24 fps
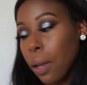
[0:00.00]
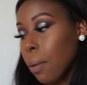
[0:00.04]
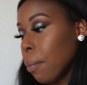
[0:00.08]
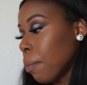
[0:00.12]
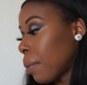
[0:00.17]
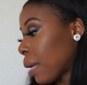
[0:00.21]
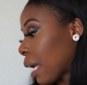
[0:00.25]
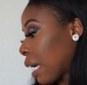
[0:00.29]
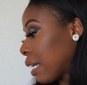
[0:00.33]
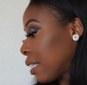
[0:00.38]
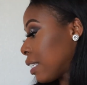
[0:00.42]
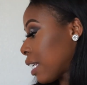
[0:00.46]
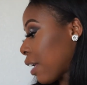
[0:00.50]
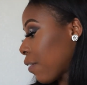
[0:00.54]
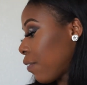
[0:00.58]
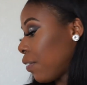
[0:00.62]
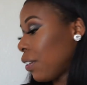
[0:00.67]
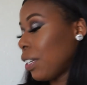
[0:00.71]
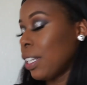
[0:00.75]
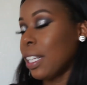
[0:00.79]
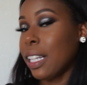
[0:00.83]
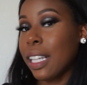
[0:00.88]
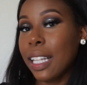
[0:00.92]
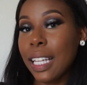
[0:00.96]
But yeah,
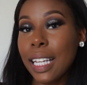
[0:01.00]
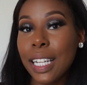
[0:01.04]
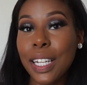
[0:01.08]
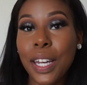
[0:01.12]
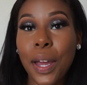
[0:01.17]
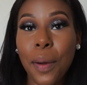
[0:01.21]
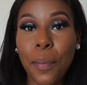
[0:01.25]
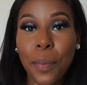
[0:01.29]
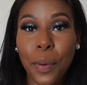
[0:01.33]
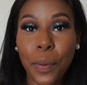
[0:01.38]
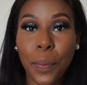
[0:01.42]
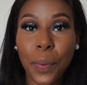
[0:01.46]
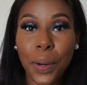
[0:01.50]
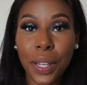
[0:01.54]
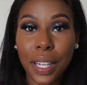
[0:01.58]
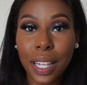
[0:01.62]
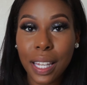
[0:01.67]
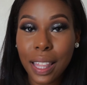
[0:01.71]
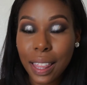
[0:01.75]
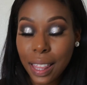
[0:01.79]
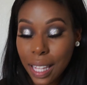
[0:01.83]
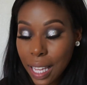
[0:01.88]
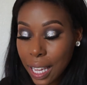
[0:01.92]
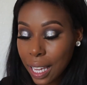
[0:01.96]
definitely number one
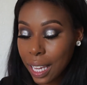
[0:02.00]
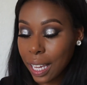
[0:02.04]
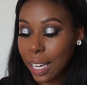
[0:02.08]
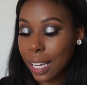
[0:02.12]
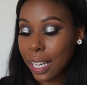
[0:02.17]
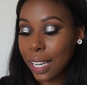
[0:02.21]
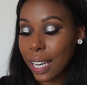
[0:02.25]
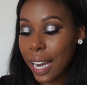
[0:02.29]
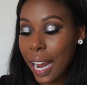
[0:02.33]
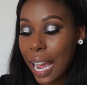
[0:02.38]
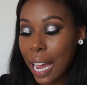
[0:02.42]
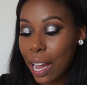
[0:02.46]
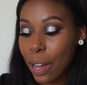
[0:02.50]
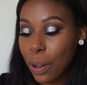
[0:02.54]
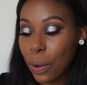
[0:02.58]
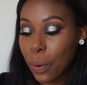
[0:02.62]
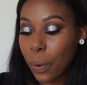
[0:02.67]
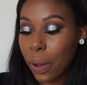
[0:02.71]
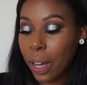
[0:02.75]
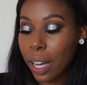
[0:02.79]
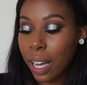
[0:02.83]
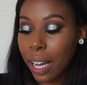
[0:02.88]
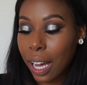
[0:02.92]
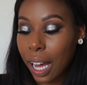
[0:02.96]
thing.
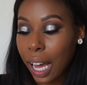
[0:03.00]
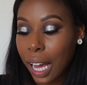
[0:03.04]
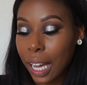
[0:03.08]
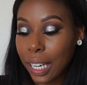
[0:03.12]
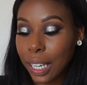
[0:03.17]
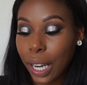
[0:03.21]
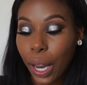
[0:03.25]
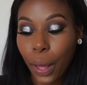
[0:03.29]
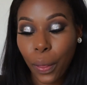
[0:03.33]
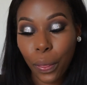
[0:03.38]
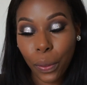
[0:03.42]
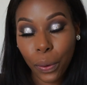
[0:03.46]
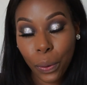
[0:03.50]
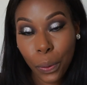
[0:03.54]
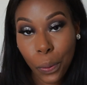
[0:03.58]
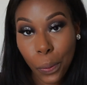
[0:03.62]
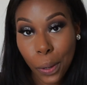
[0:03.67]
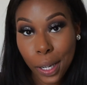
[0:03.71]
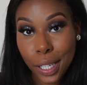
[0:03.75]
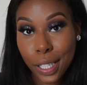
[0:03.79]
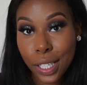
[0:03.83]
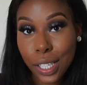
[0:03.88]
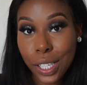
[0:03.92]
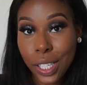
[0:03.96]
Now, another
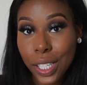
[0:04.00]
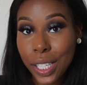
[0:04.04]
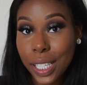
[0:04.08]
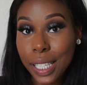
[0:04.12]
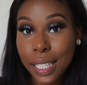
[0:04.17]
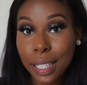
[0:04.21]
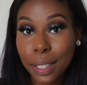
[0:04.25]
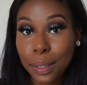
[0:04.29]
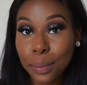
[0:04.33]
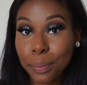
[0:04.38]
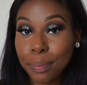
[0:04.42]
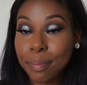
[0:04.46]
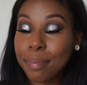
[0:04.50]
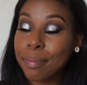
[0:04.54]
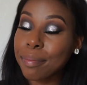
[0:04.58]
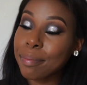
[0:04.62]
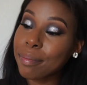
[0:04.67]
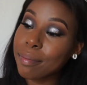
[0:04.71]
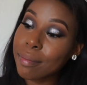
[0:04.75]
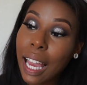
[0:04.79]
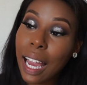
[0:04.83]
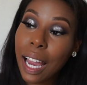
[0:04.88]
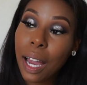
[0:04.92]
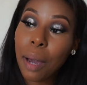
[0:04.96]
question.
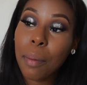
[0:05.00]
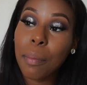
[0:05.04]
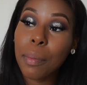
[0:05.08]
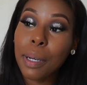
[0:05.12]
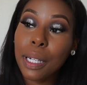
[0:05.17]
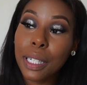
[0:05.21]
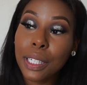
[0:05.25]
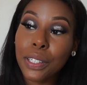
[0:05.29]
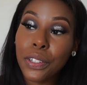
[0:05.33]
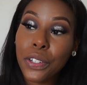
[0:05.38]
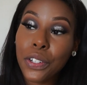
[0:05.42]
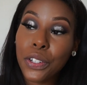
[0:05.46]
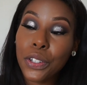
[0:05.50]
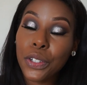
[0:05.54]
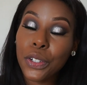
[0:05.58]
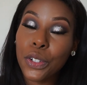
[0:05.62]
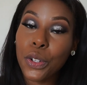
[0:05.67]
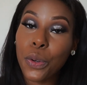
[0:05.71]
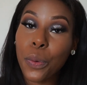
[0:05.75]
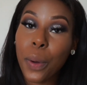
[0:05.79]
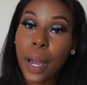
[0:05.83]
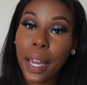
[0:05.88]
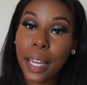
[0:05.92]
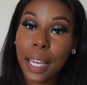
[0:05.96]
How much
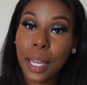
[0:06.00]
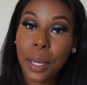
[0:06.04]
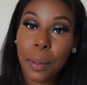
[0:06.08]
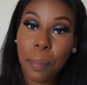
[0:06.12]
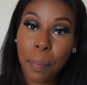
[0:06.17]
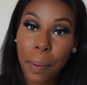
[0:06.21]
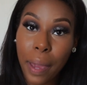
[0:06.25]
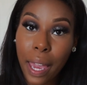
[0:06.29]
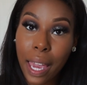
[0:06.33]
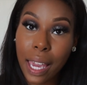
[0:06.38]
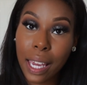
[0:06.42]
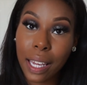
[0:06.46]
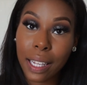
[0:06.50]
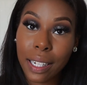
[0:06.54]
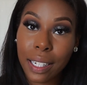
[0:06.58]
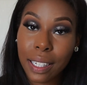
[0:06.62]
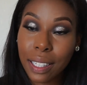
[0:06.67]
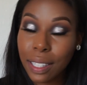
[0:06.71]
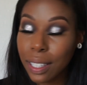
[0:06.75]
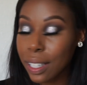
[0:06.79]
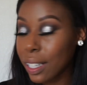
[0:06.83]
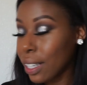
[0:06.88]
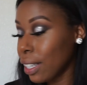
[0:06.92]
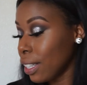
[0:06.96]
do I get paid?
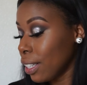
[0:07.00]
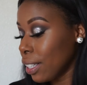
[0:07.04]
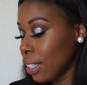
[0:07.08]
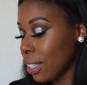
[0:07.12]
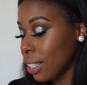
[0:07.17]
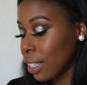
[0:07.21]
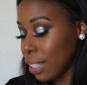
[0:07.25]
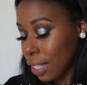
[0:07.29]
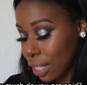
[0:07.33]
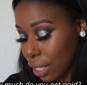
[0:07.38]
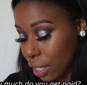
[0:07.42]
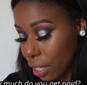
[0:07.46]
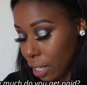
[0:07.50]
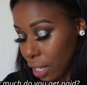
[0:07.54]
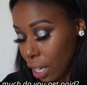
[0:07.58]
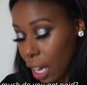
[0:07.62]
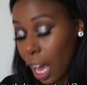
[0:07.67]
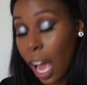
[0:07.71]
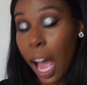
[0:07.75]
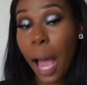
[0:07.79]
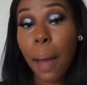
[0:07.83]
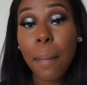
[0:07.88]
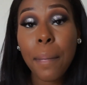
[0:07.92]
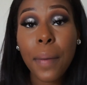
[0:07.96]

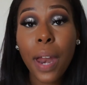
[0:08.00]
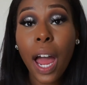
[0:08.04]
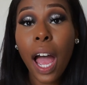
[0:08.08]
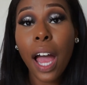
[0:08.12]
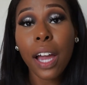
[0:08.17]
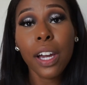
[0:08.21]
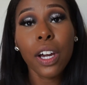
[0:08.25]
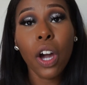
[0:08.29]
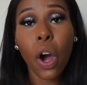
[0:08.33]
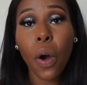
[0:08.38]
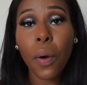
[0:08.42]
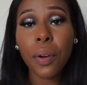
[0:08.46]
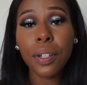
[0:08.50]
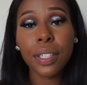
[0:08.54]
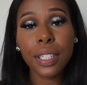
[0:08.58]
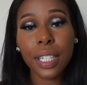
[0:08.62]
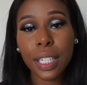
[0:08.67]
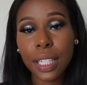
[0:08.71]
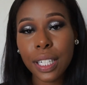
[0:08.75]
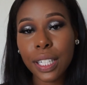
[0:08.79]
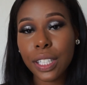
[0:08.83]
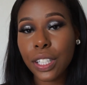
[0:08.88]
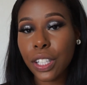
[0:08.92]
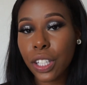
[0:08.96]
I'm not going
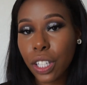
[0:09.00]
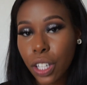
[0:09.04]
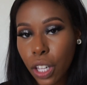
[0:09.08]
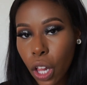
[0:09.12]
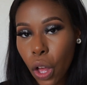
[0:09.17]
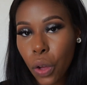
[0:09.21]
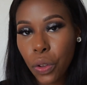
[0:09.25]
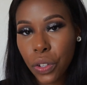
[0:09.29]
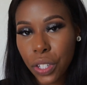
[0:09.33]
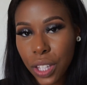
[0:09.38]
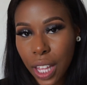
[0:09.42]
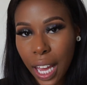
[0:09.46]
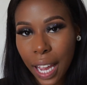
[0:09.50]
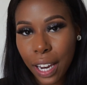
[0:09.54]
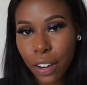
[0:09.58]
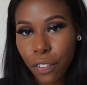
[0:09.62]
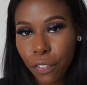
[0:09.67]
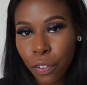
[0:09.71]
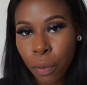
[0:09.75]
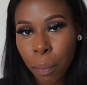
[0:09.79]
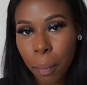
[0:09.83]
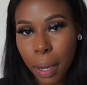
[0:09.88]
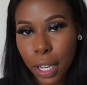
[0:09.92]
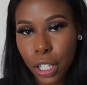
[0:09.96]
to disclose that
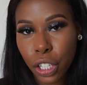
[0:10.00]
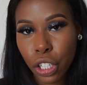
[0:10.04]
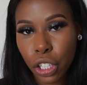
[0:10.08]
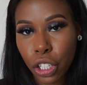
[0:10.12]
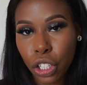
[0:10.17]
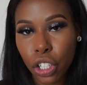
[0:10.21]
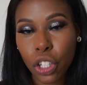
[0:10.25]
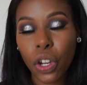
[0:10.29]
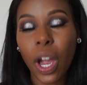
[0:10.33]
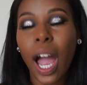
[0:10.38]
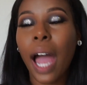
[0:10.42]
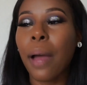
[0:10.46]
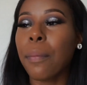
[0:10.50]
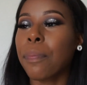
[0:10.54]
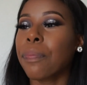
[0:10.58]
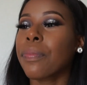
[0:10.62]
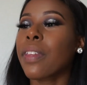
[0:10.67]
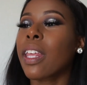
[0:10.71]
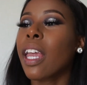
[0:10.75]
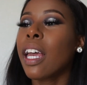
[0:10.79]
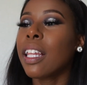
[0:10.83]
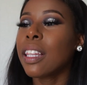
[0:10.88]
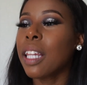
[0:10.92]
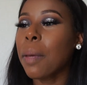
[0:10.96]
information to you.
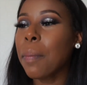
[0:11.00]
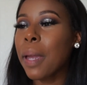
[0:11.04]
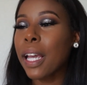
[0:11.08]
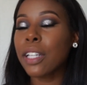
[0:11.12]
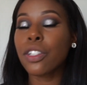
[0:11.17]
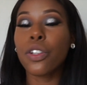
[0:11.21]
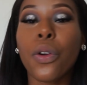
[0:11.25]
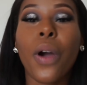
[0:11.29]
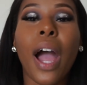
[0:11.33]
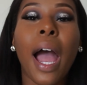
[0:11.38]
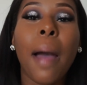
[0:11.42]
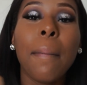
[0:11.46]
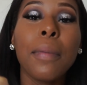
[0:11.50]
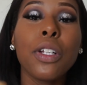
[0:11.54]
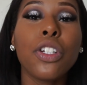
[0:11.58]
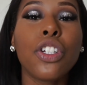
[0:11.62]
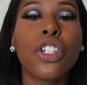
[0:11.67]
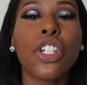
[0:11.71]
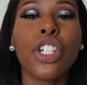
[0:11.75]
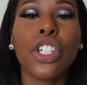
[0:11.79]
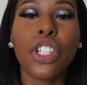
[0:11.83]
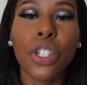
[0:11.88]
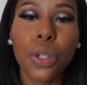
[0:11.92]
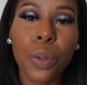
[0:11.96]
Let me ask you, how much
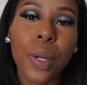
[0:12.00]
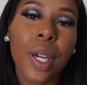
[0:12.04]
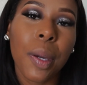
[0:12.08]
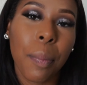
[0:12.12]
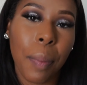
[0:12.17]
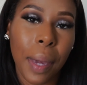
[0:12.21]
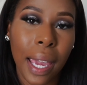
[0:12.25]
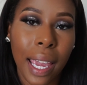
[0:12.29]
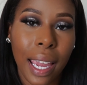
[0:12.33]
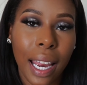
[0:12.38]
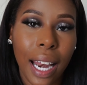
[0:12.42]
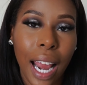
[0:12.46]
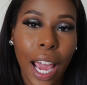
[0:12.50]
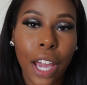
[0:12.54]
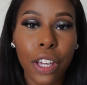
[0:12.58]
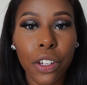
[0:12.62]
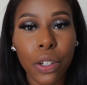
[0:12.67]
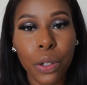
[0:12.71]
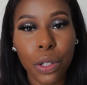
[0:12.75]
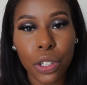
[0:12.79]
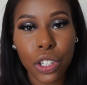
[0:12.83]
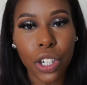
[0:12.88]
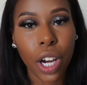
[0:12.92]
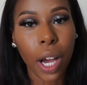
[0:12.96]
do you get paid at
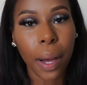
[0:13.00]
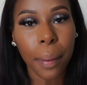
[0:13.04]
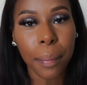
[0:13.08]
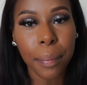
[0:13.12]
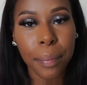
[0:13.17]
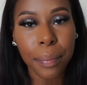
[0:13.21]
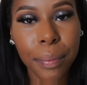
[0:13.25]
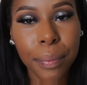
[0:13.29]
your job?